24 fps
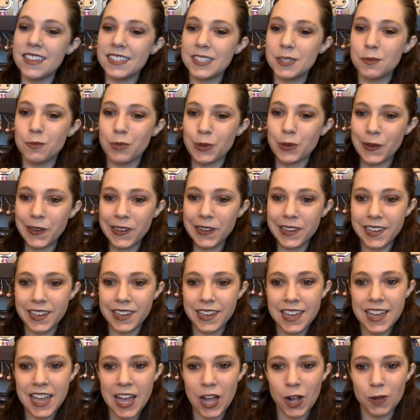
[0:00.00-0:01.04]
This book
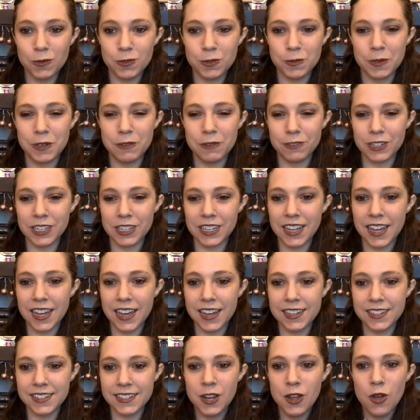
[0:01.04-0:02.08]
helped me
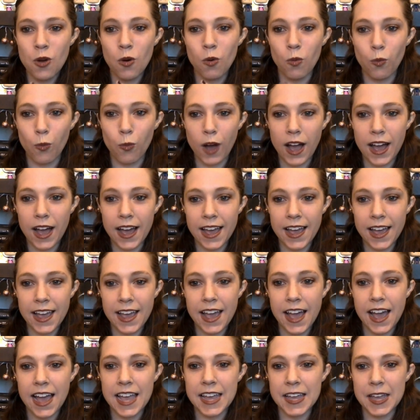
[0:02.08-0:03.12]
realize
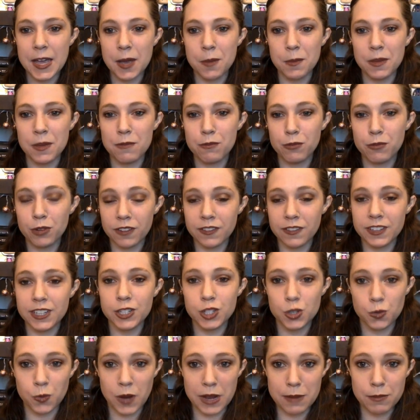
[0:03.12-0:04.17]
why I am a
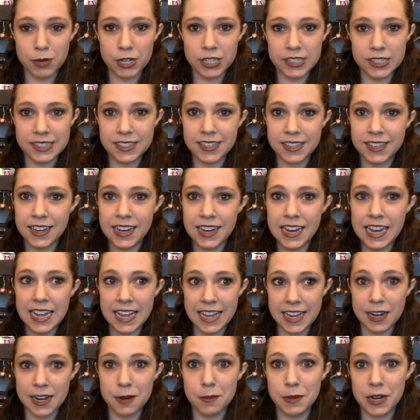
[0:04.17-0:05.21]
privileged white person
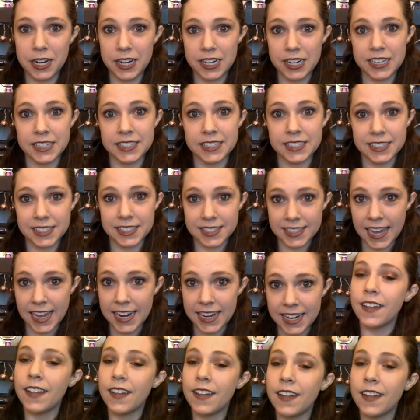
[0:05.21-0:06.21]
in American society.